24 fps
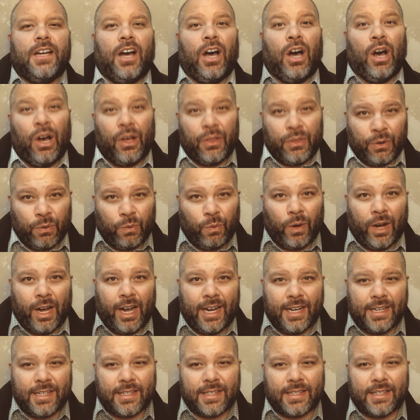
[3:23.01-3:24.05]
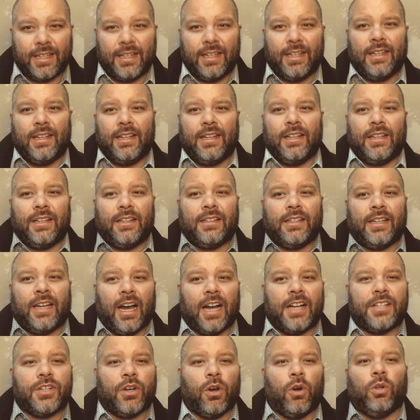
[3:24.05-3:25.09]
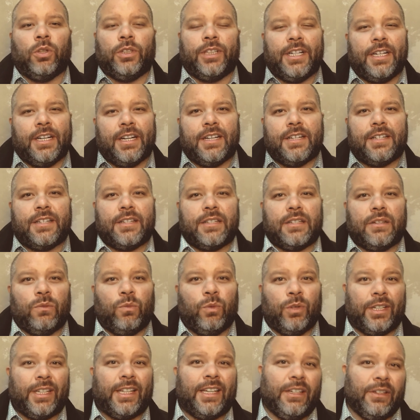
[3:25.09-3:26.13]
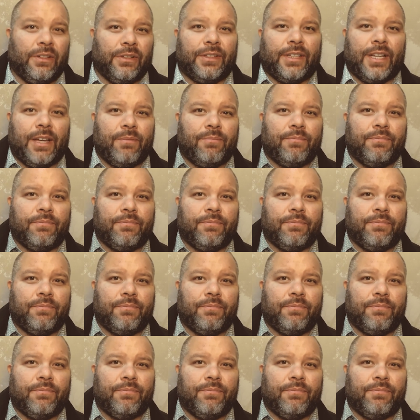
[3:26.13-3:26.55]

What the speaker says: Otherwise, God's holiness would kill them.